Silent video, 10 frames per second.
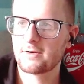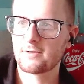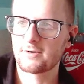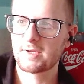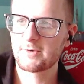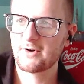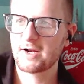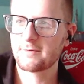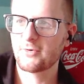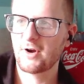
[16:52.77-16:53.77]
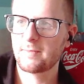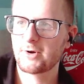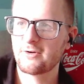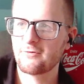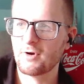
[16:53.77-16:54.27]
Her Democratic
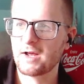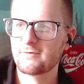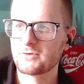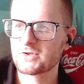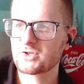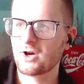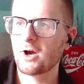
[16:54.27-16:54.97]
primary rivals saw